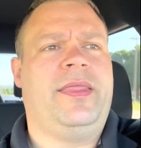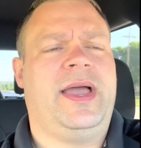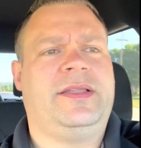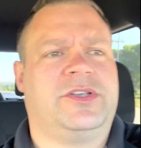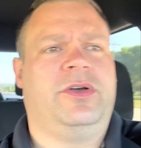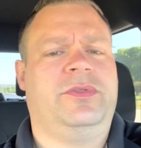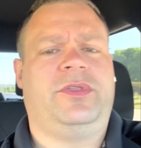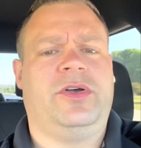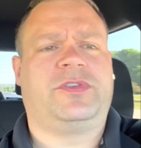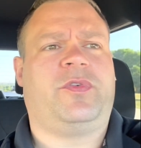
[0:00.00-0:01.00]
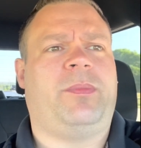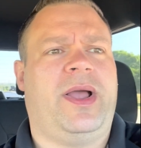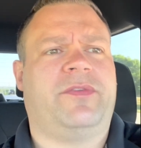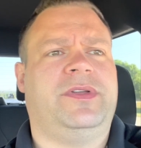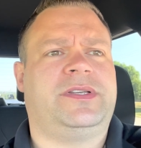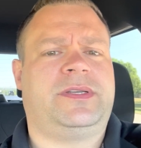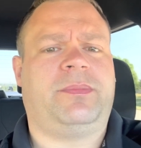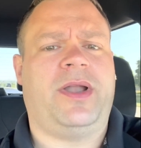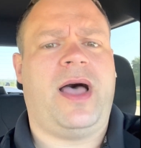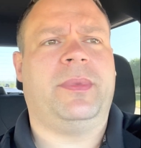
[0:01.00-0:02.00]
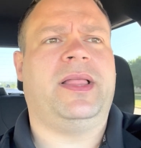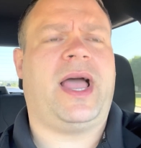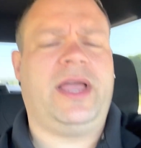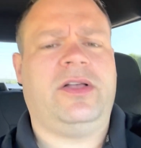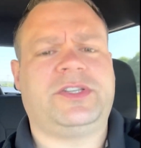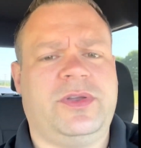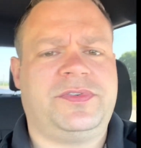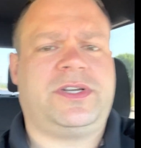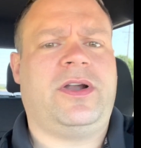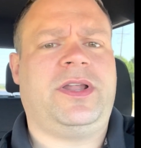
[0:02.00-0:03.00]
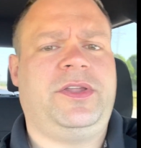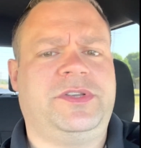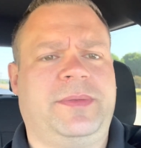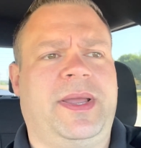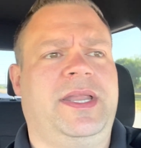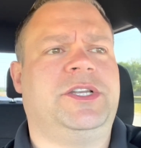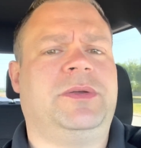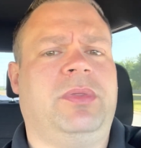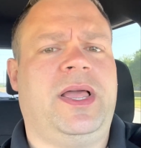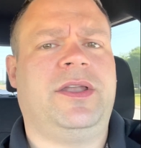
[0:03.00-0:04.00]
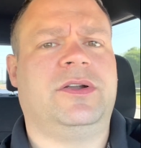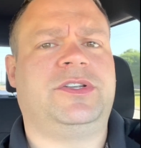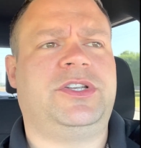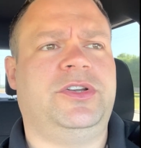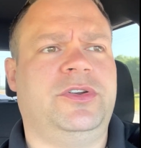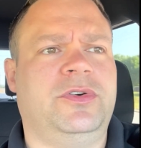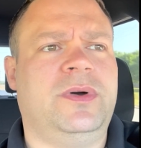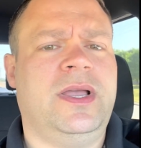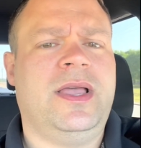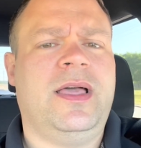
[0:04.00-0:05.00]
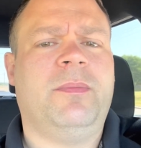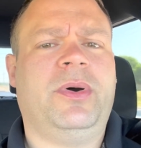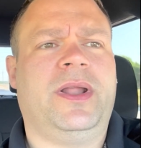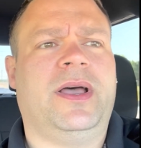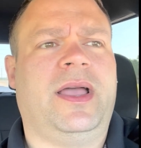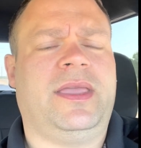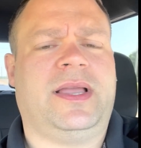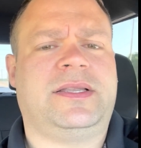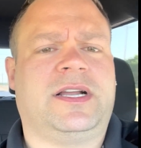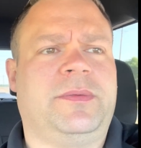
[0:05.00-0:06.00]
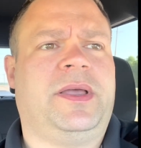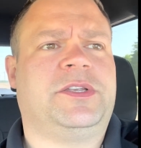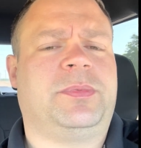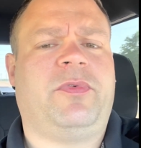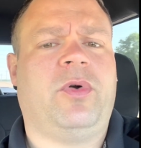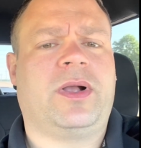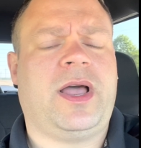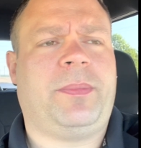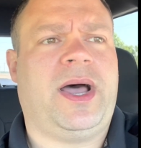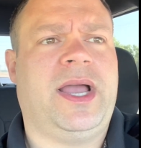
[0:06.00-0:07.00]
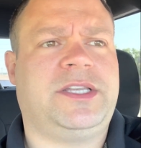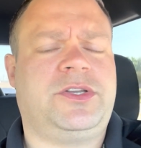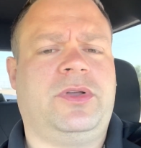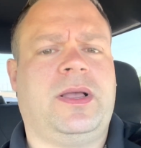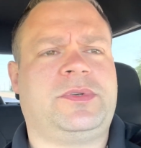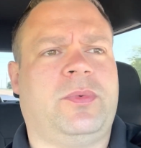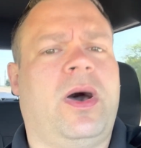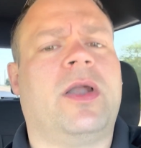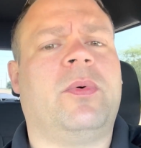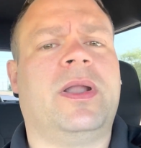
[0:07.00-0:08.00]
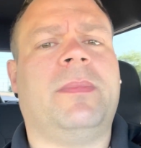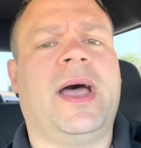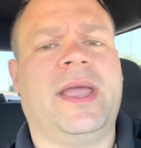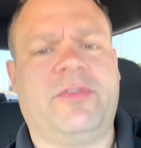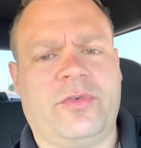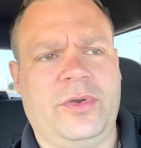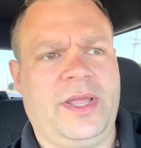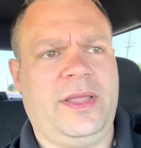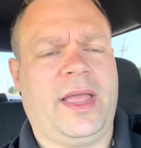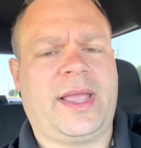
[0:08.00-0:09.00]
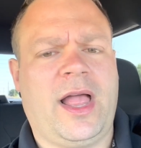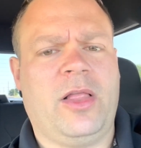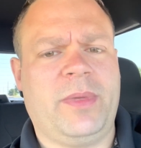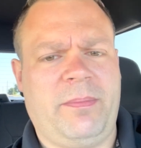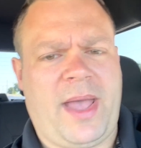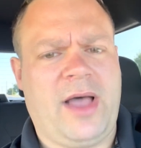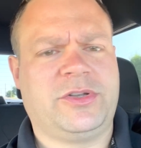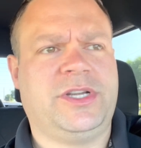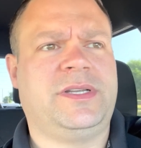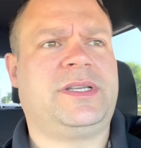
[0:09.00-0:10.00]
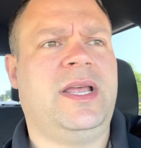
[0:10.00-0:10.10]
So those for breakfast predominantly. I also have started using my Ninja blender to put I think I talked about this before, a cup of ice, 2 cups of water, one of my fruity like Element pouches,